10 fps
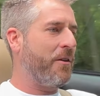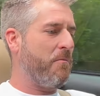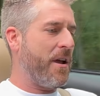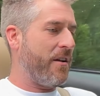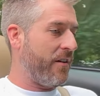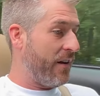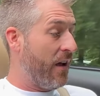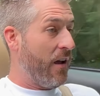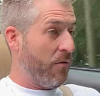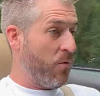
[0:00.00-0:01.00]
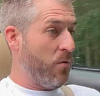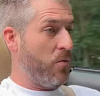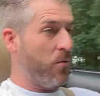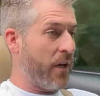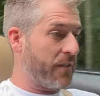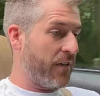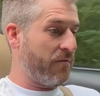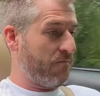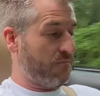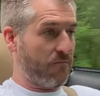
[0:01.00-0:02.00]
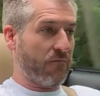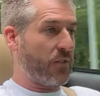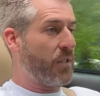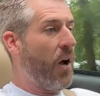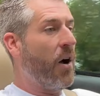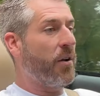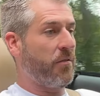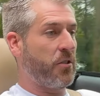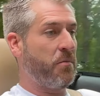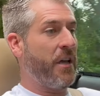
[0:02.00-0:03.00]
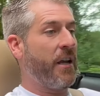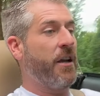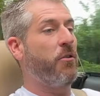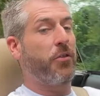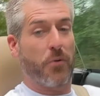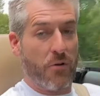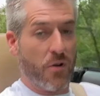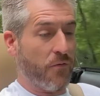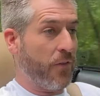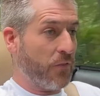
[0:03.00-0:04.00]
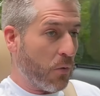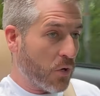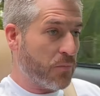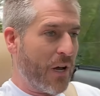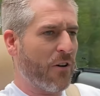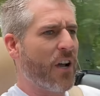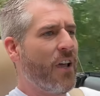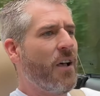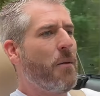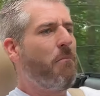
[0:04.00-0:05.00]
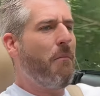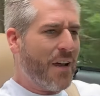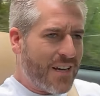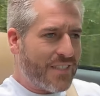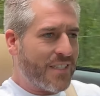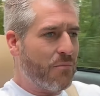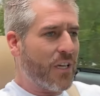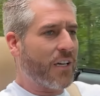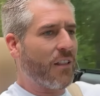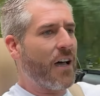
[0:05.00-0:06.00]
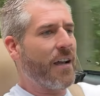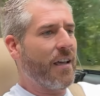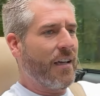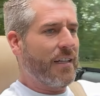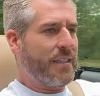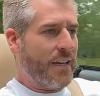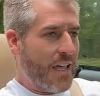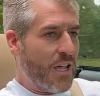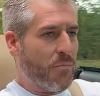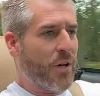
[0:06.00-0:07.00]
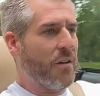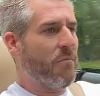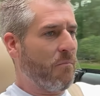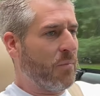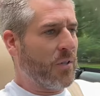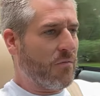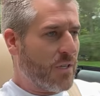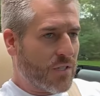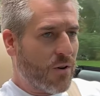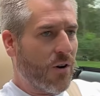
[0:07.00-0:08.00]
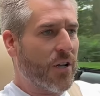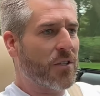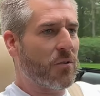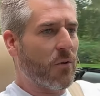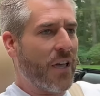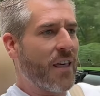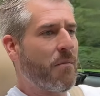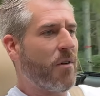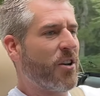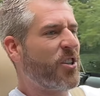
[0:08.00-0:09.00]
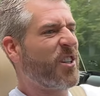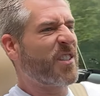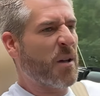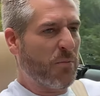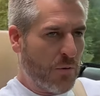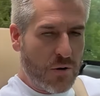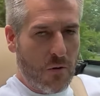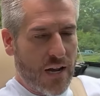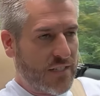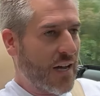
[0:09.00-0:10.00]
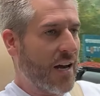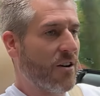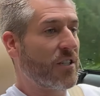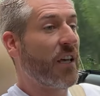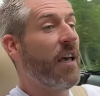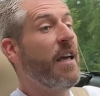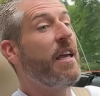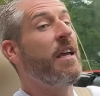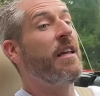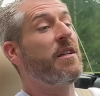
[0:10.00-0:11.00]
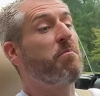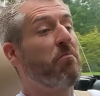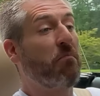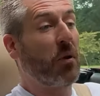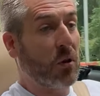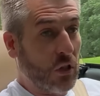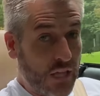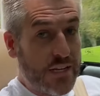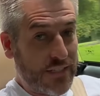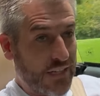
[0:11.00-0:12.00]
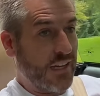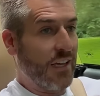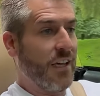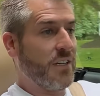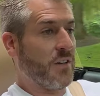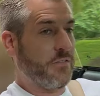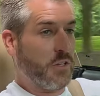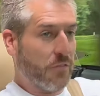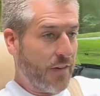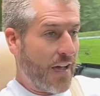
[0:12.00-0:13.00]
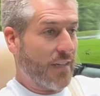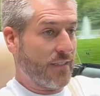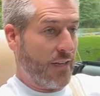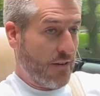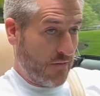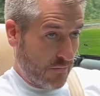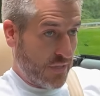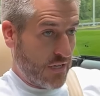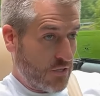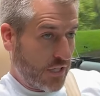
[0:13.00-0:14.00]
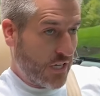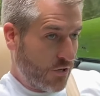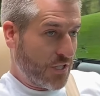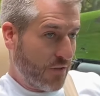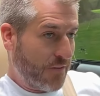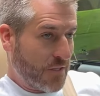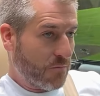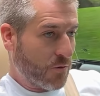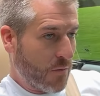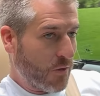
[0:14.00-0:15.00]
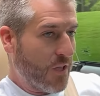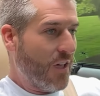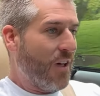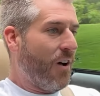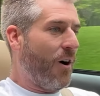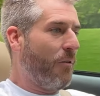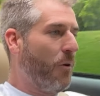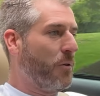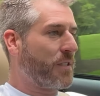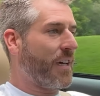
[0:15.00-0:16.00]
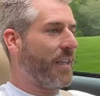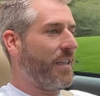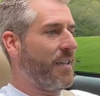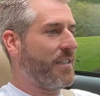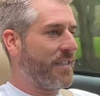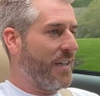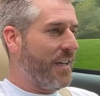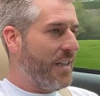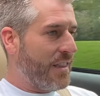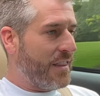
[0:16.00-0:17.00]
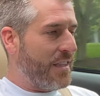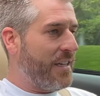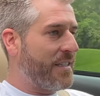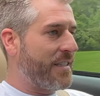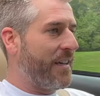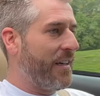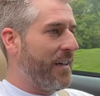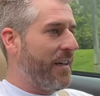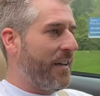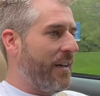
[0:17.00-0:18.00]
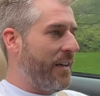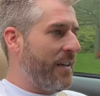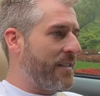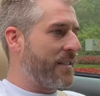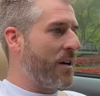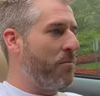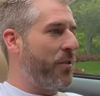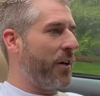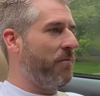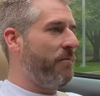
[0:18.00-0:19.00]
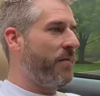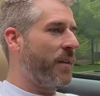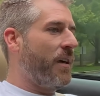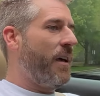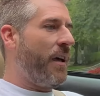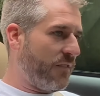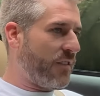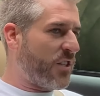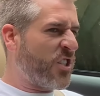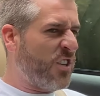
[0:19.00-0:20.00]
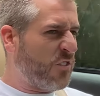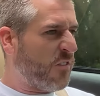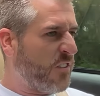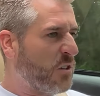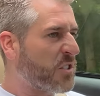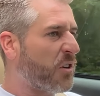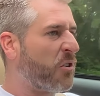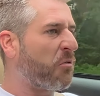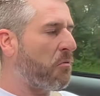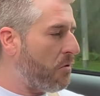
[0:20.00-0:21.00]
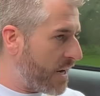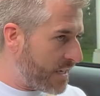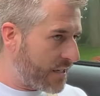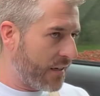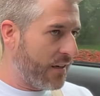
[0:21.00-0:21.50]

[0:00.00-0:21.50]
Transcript: And man, whew, that's a ton of speed. I know 350 horsepower might not seem like a lot today, but believe me, this car doesn't weigh that much. It's got pretty wide tires. It is plenty to feel fast and potentially get yourself in some trouble on roads like this. This is something. The shifter feels great.